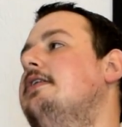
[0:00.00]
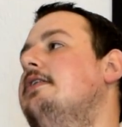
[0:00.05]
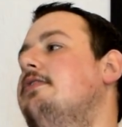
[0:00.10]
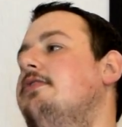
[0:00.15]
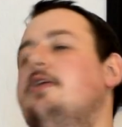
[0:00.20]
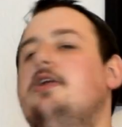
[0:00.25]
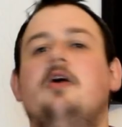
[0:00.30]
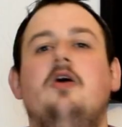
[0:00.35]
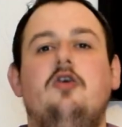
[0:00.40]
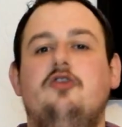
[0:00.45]

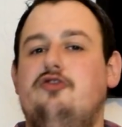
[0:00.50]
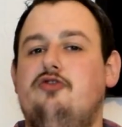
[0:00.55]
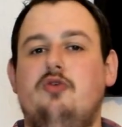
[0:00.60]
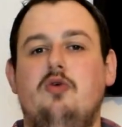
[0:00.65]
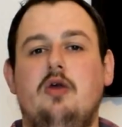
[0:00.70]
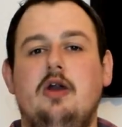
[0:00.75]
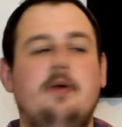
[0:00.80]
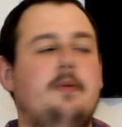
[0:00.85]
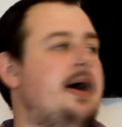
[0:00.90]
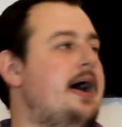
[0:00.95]
They're not
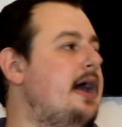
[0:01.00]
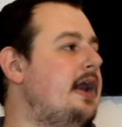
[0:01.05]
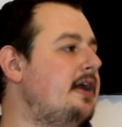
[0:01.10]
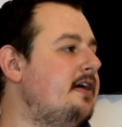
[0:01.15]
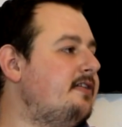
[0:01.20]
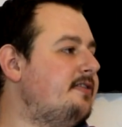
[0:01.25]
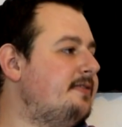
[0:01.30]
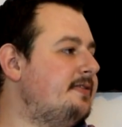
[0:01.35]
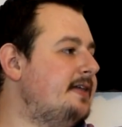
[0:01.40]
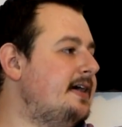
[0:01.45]
truly
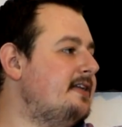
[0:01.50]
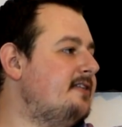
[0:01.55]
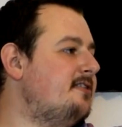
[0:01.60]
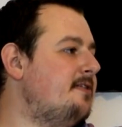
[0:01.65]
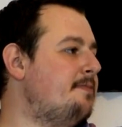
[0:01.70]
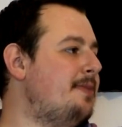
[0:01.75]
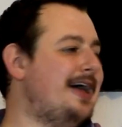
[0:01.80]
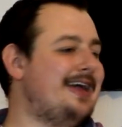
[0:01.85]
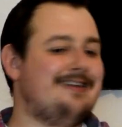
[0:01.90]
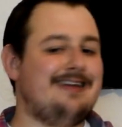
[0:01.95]
wireless. That's
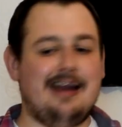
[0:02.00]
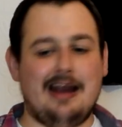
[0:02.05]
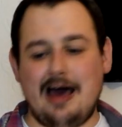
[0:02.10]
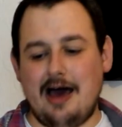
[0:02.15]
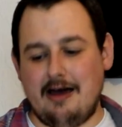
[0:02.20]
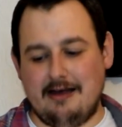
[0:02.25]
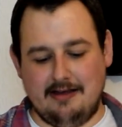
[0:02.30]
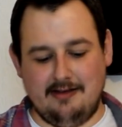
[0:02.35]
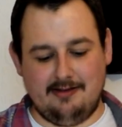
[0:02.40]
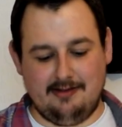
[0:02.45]
a bloody
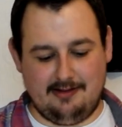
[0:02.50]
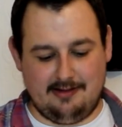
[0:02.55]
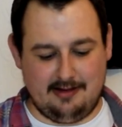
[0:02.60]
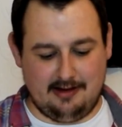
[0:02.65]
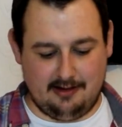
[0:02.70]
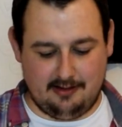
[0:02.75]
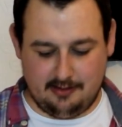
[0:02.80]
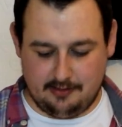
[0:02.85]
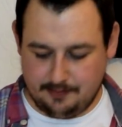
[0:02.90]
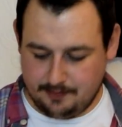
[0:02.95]
lie, isn't
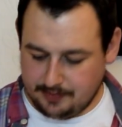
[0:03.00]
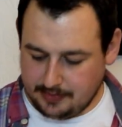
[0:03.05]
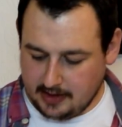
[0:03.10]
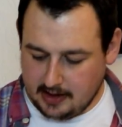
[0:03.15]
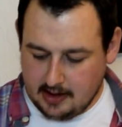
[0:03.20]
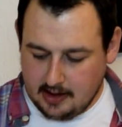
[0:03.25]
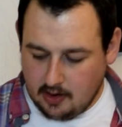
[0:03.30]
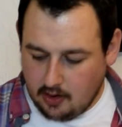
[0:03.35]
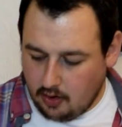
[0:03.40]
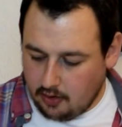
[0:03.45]
it?
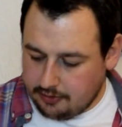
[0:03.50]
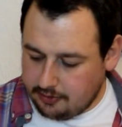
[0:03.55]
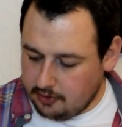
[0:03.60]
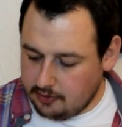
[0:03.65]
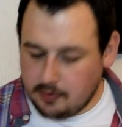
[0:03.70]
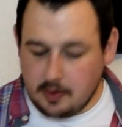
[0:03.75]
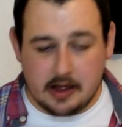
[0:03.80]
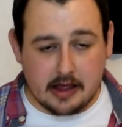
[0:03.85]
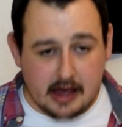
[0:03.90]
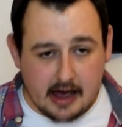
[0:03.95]
Also
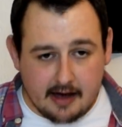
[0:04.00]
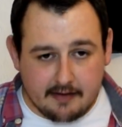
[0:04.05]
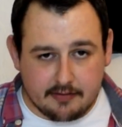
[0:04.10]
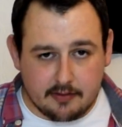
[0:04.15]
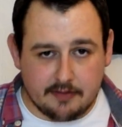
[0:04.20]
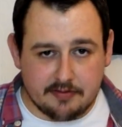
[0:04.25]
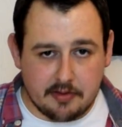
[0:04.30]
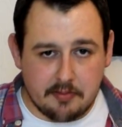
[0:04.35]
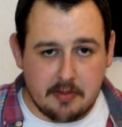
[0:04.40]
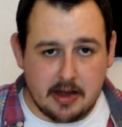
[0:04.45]
as well, you have
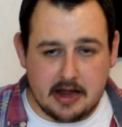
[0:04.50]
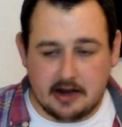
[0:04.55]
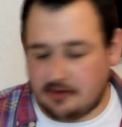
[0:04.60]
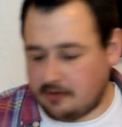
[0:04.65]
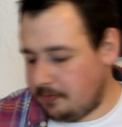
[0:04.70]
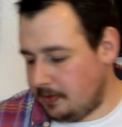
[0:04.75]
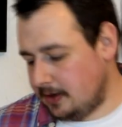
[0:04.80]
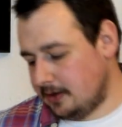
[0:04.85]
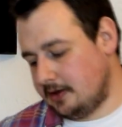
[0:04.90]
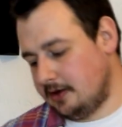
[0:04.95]
to have the
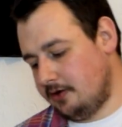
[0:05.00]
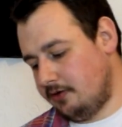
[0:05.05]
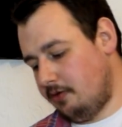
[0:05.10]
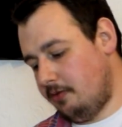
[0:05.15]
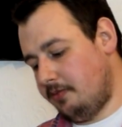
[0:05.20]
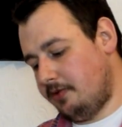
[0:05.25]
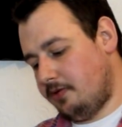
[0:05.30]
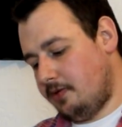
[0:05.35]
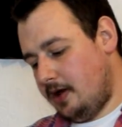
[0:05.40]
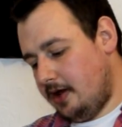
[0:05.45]
mains plugged into
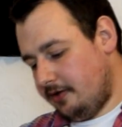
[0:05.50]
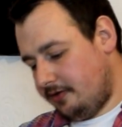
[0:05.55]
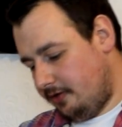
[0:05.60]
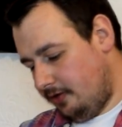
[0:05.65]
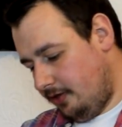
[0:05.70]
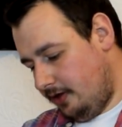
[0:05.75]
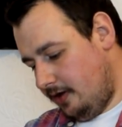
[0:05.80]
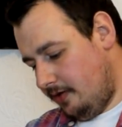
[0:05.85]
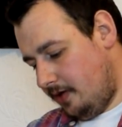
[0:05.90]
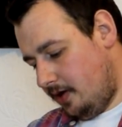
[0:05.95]
them as well.
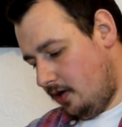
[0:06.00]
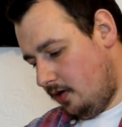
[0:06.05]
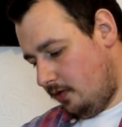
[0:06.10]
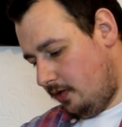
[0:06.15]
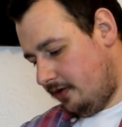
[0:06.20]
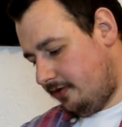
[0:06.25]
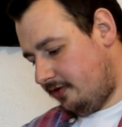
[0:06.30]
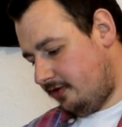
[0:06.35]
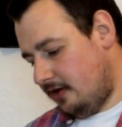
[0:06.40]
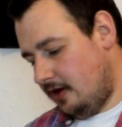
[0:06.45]
So there we go.
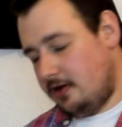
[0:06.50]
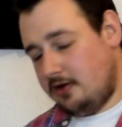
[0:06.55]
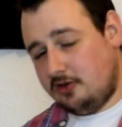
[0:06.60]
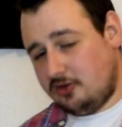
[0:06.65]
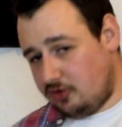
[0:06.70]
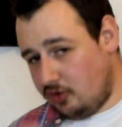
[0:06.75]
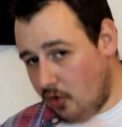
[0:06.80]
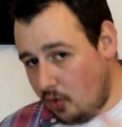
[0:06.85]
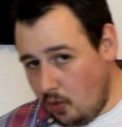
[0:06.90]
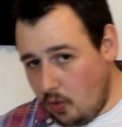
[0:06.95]
That's
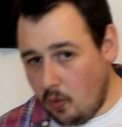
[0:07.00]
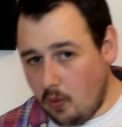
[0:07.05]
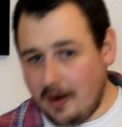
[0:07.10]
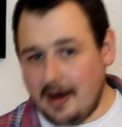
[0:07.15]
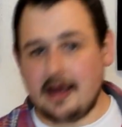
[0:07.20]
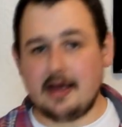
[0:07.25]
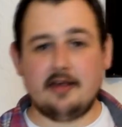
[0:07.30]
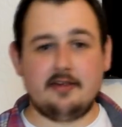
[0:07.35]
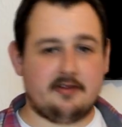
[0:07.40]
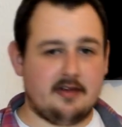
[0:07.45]
2
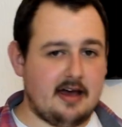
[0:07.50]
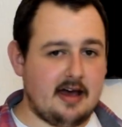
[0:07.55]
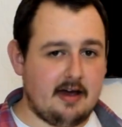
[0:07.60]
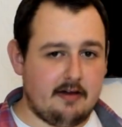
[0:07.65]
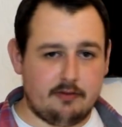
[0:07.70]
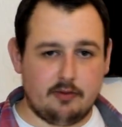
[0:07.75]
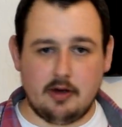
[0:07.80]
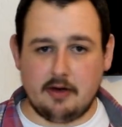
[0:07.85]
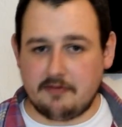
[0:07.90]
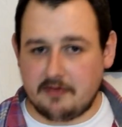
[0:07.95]
wires you
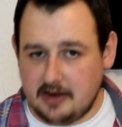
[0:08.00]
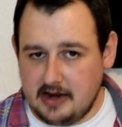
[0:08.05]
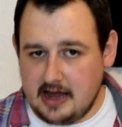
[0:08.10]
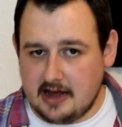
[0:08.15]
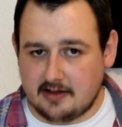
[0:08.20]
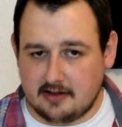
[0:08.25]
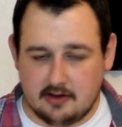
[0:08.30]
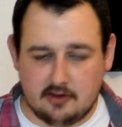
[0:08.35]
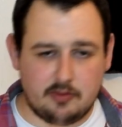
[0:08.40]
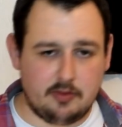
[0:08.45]
have to have
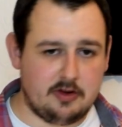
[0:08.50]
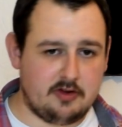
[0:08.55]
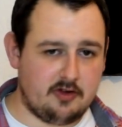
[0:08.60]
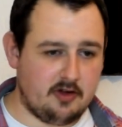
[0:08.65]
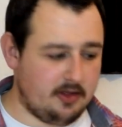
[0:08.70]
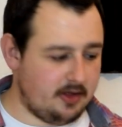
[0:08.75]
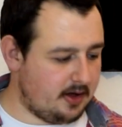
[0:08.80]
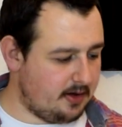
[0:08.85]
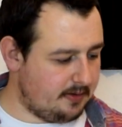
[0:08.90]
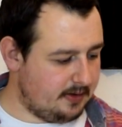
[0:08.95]
connected to each
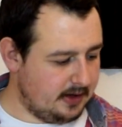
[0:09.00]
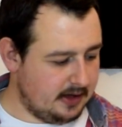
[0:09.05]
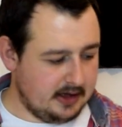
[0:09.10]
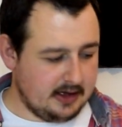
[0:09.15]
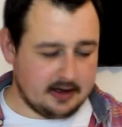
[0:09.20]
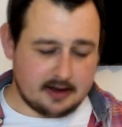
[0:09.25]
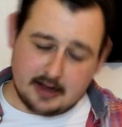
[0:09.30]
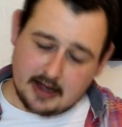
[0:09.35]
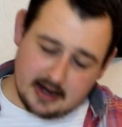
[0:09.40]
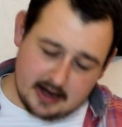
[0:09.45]
other,
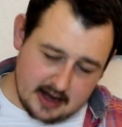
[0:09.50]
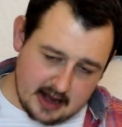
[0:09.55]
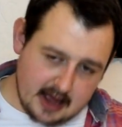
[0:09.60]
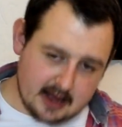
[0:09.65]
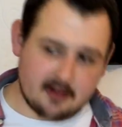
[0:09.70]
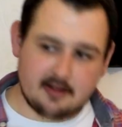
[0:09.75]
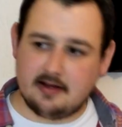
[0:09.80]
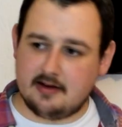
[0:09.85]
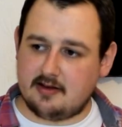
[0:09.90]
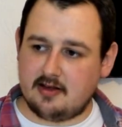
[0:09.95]

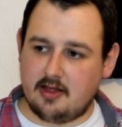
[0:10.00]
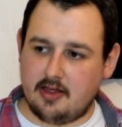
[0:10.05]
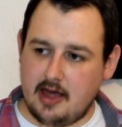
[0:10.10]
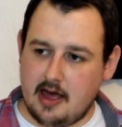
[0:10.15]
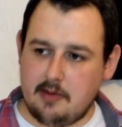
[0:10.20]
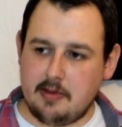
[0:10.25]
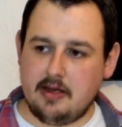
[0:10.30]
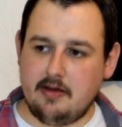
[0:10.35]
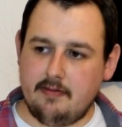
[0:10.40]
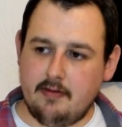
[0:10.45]
connected to
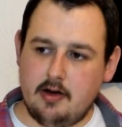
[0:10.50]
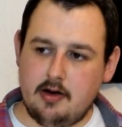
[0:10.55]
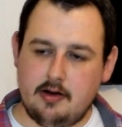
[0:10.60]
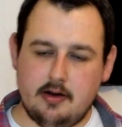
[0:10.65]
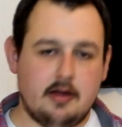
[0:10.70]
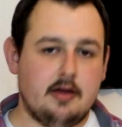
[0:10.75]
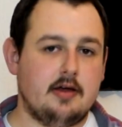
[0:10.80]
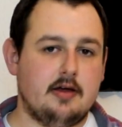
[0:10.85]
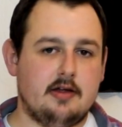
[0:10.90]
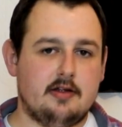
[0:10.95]
them
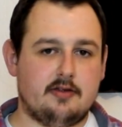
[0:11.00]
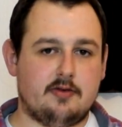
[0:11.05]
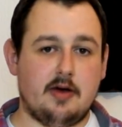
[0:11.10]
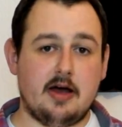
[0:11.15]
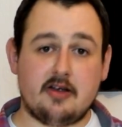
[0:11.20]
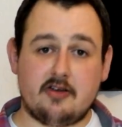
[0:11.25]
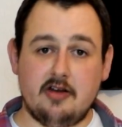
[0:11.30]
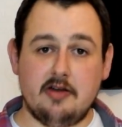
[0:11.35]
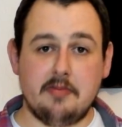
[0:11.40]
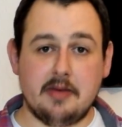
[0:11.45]
even, to
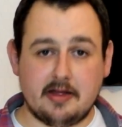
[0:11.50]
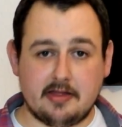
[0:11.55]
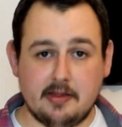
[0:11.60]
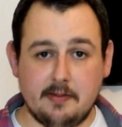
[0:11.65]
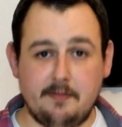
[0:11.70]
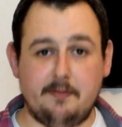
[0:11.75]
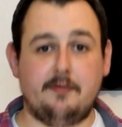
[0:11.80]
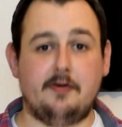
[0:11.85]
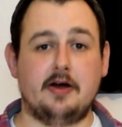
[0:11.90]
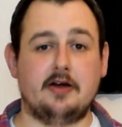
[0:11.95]
actually make
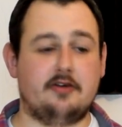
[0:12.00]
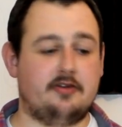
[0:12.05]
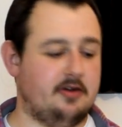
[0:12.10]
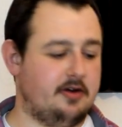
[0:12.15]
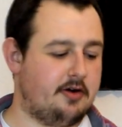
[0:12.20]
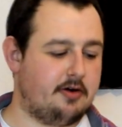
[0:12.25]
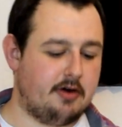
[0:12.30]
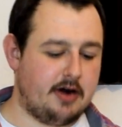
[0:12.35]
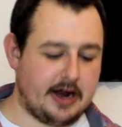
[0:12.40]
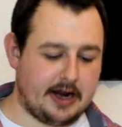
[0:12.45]
them
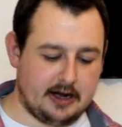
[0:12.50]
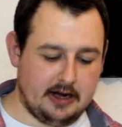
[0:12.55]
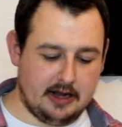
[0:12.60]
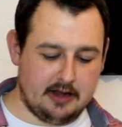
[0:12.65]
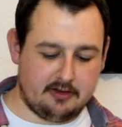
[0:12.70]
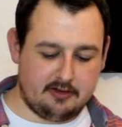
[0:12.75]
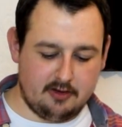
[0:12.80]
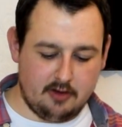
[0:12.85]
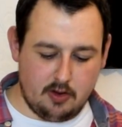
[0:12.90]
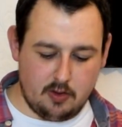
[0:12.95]
function
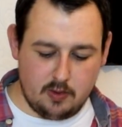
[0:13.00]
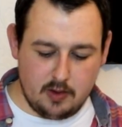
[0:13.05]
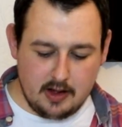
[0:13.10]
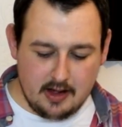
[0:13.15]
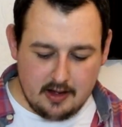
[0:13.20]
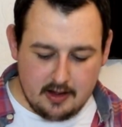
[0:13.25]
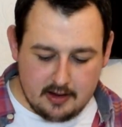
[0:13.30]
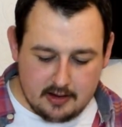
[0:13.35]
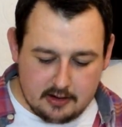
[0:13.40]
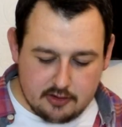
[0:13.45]
correctly. So
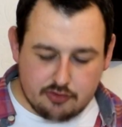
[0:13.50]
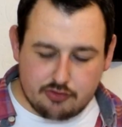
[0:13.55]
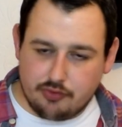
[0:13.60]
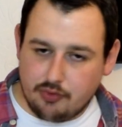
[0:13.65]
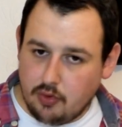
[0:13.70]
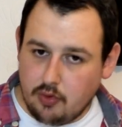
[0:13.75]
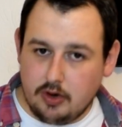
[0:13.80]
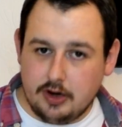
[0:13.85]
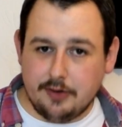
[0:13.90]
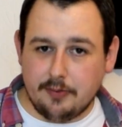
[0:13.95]

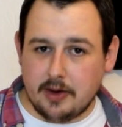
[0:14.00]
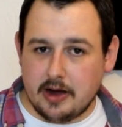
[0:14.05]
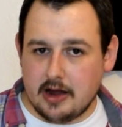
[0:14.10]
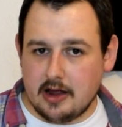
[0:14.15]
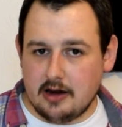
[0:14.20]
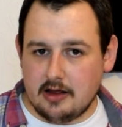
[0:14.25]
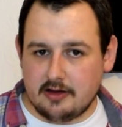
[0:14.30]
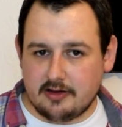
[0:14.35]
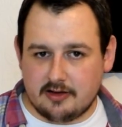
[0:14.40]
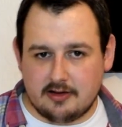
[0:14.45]
truly
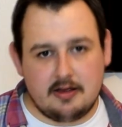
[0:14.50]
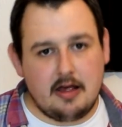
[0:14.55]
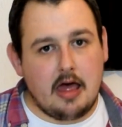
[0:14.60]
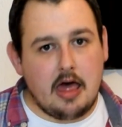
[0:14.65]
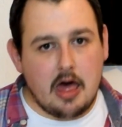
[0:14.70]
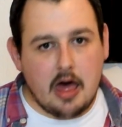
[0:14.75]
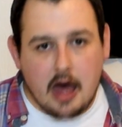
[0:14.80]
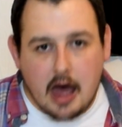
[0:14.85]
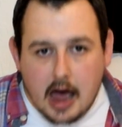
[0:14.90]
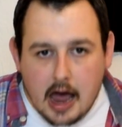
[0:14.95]
wireless,
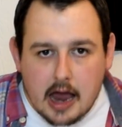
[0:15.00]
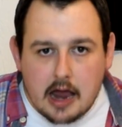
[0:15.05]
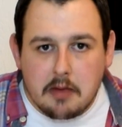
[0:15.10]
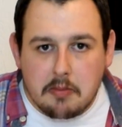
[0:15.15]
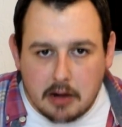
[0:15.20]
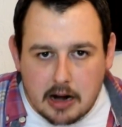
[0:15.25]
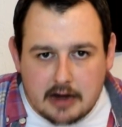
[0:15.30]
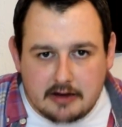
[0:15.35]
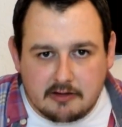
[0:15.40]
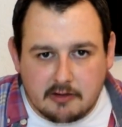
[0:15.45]
I
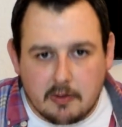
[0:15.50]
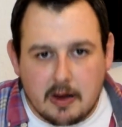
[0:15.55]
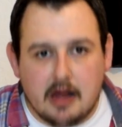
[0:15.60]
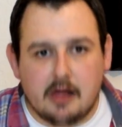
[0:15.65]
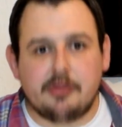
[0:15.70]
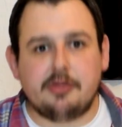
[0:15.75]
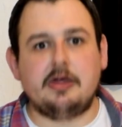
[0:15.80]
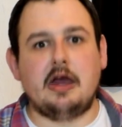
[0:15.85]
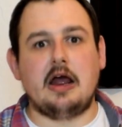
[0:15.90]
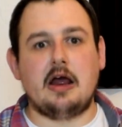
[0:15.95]
bloody
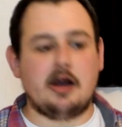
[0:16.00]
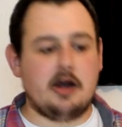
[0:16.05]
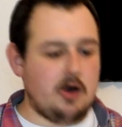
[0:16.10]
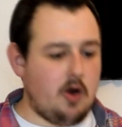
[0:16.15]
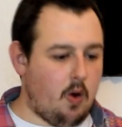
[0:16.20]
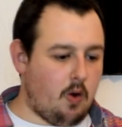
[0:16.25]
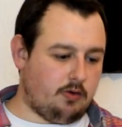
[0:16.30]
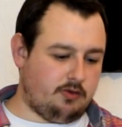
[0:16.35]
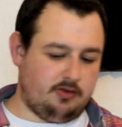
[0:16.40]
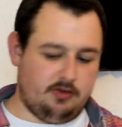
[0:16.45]
well think
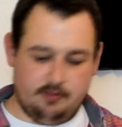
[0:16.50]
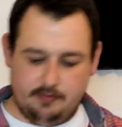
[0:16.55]
not.